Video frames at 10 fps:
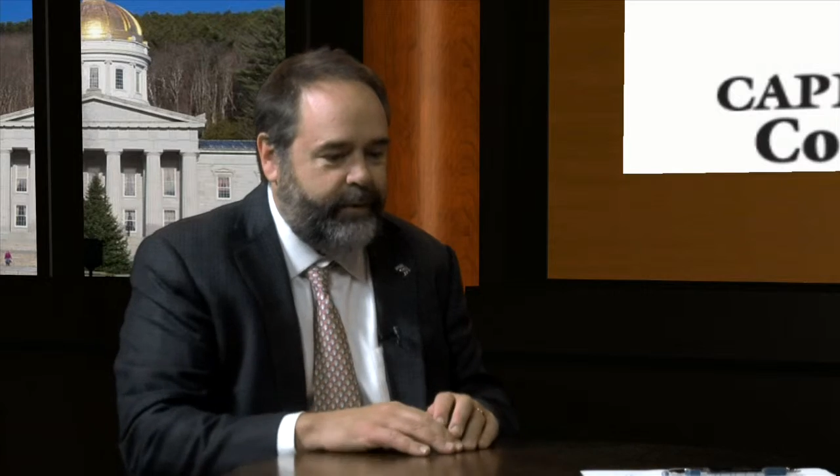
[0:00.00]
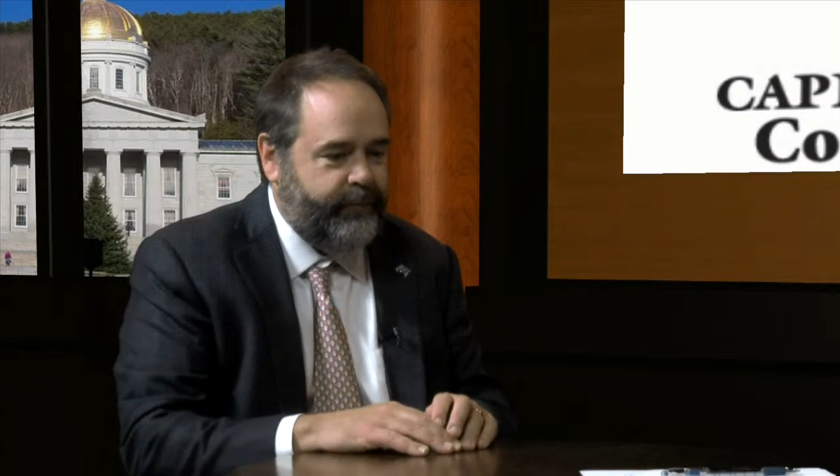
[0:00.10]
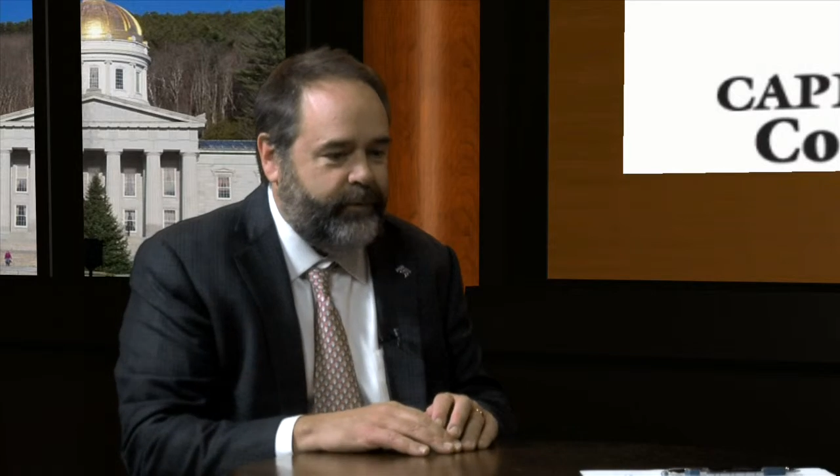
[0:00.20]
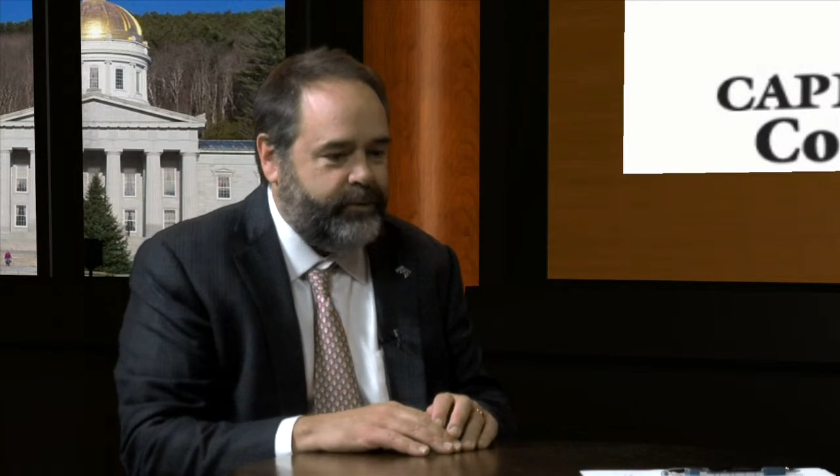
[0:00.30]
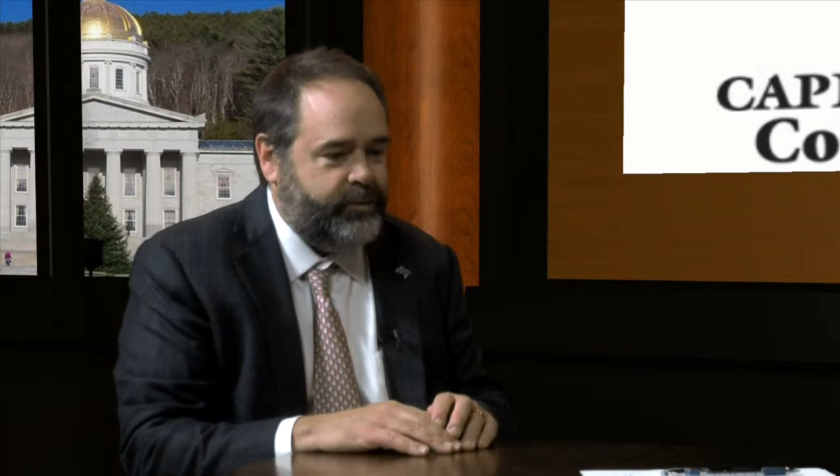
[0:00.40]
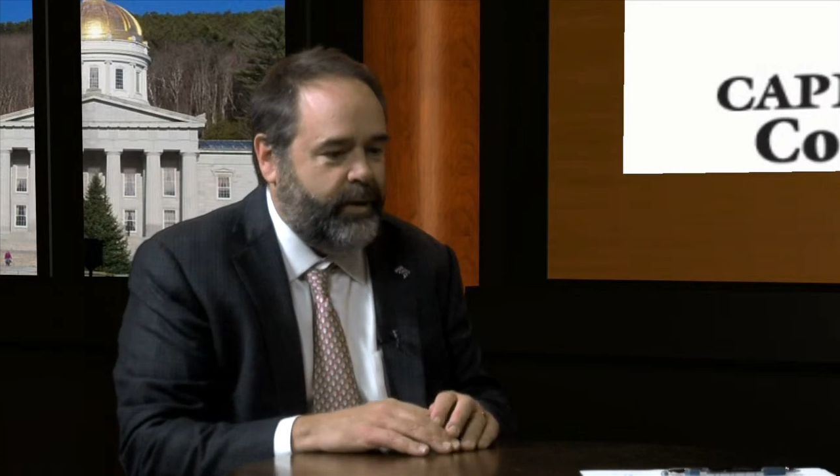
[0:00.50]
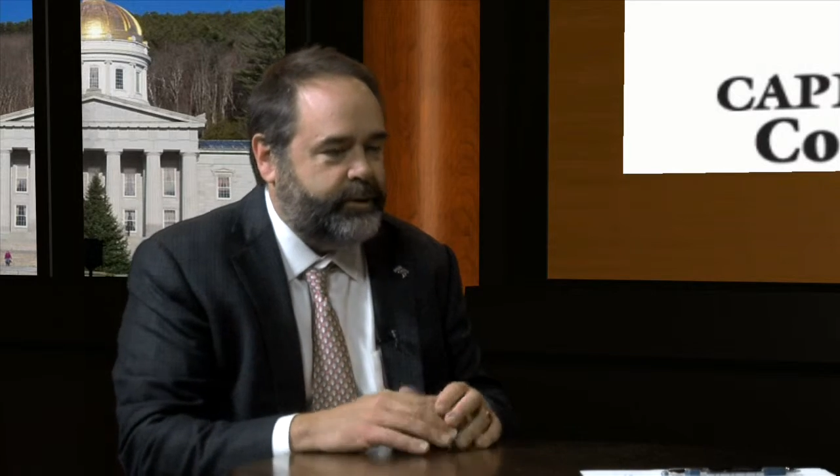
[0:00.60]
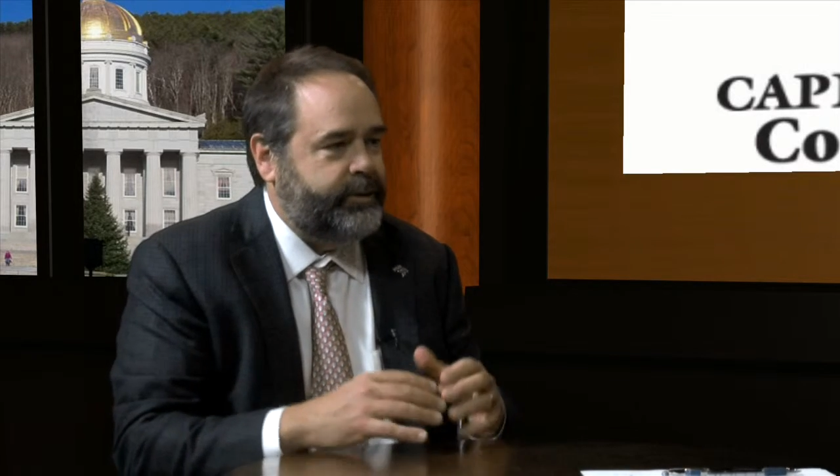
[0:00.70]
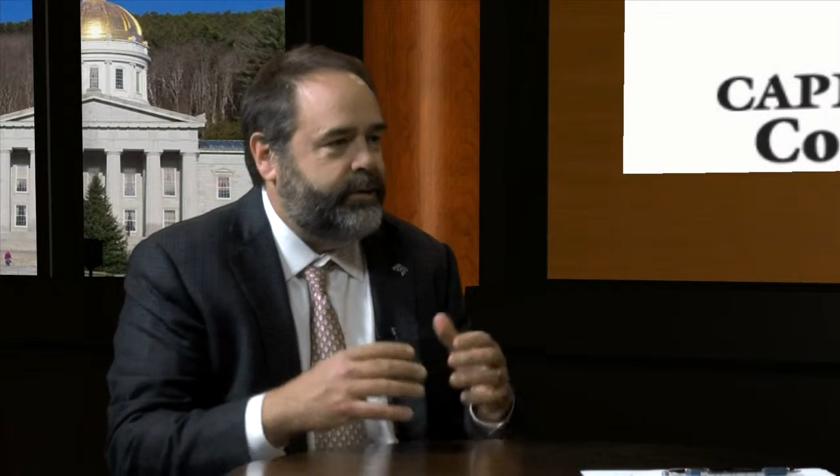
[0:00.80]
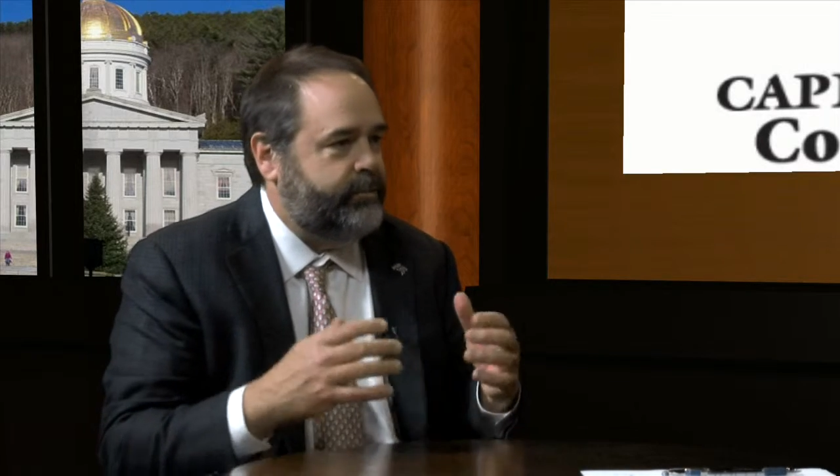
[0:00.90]
first
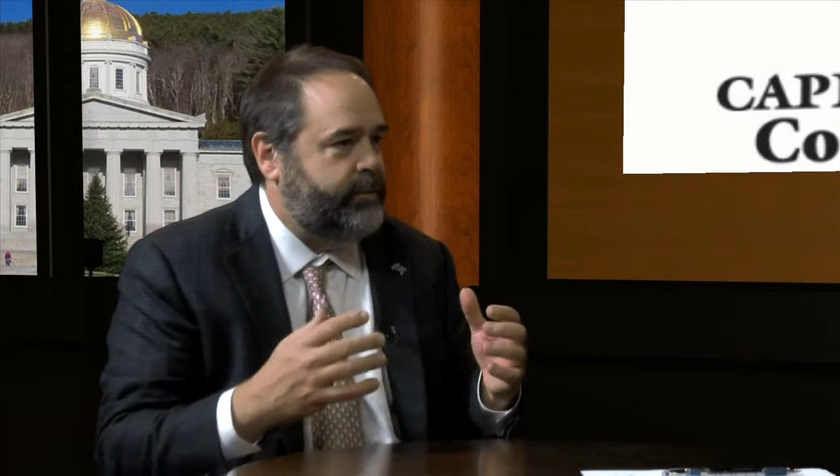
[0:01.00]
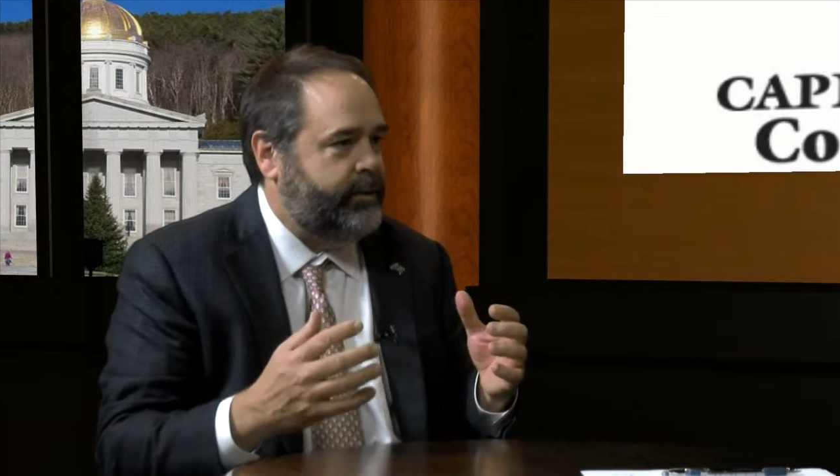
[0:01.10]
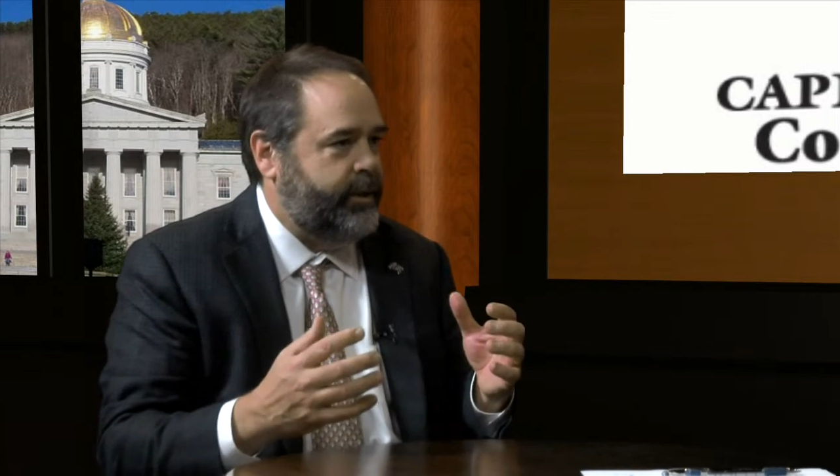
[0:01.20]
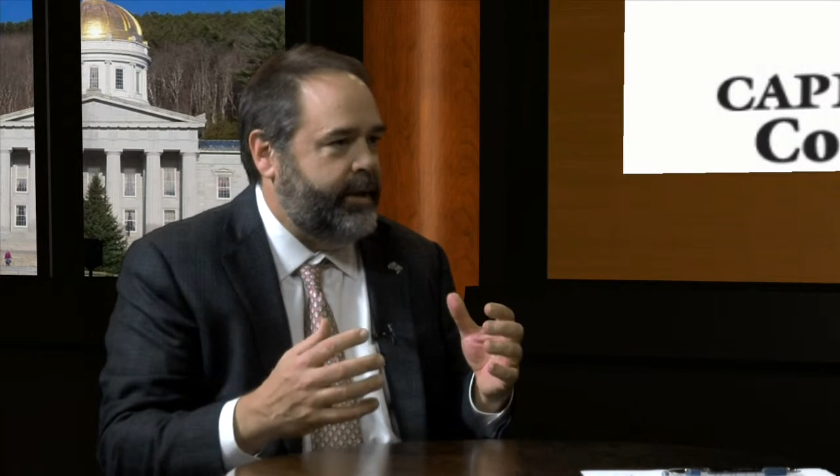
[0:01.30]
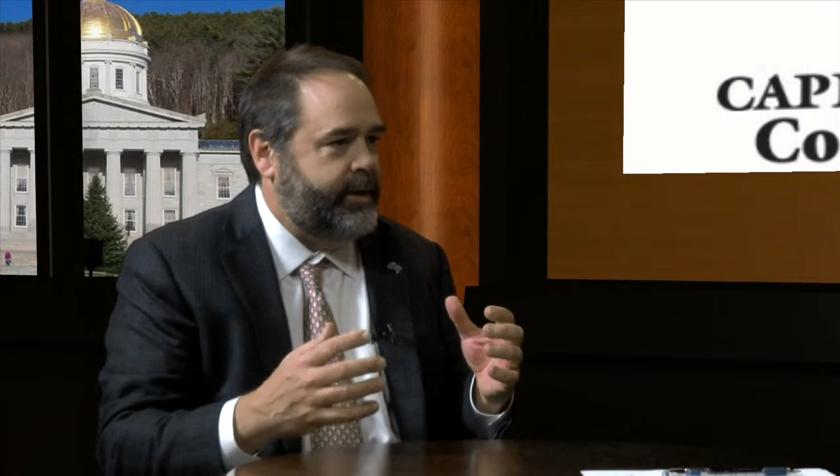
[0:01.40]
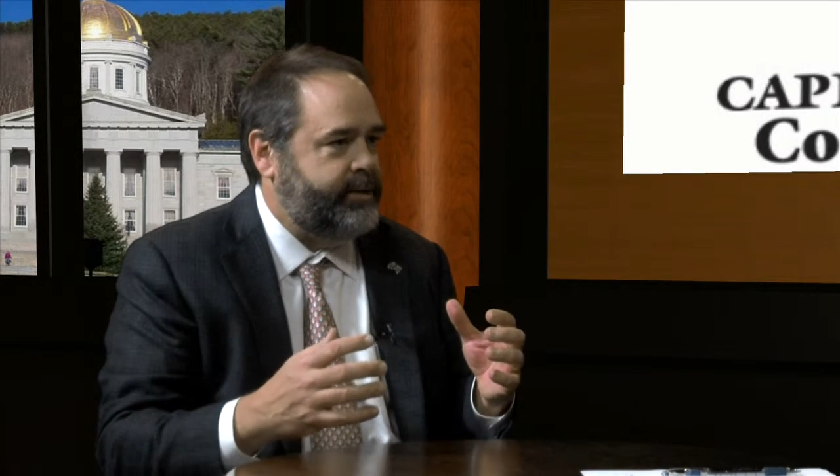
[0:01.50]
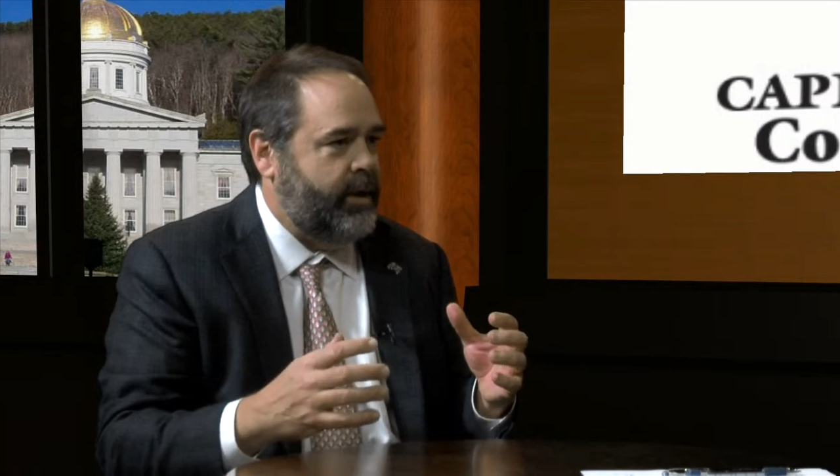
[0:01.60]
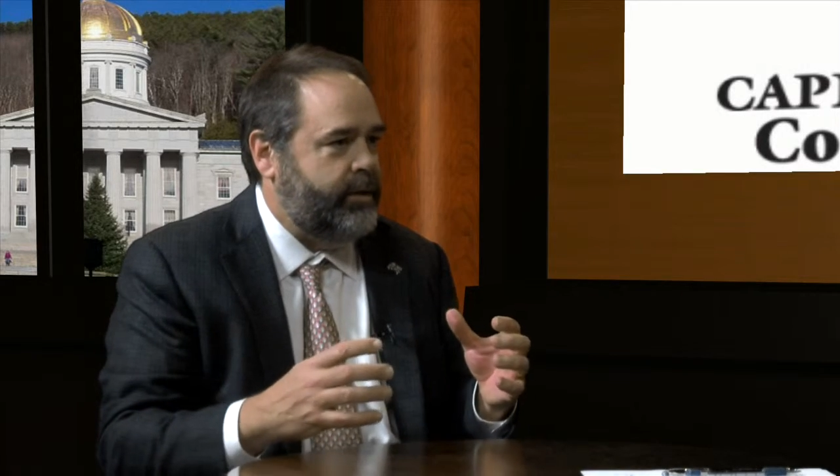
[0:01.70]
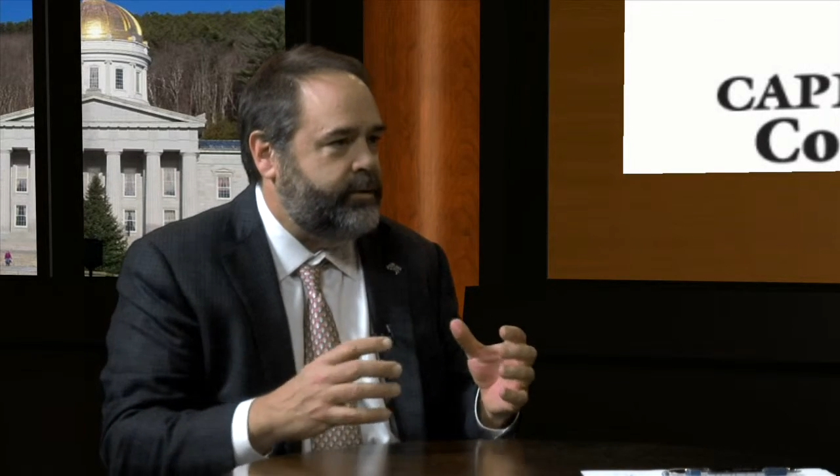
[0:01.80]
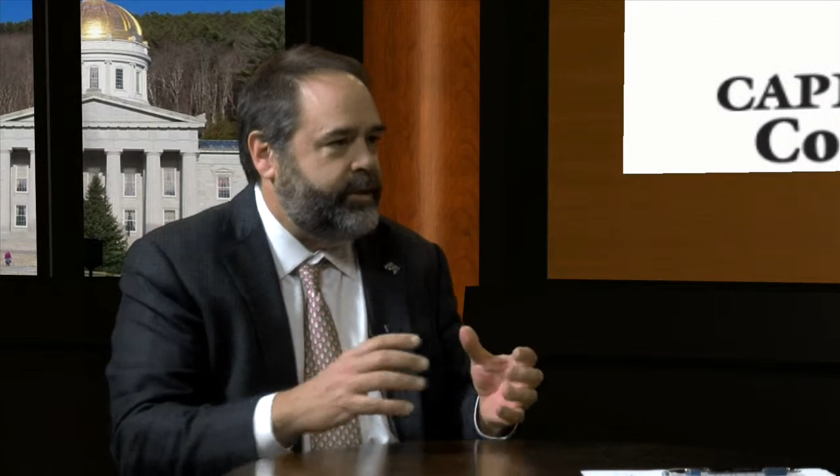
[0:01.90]
question really is
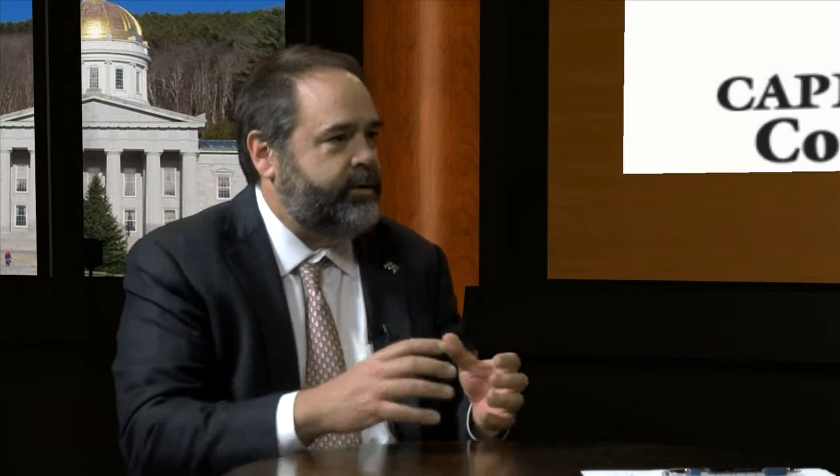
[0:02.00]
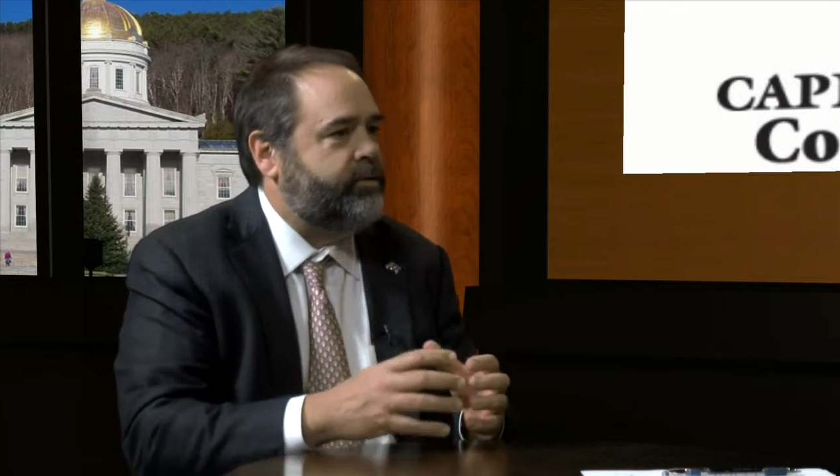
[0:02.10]
to understand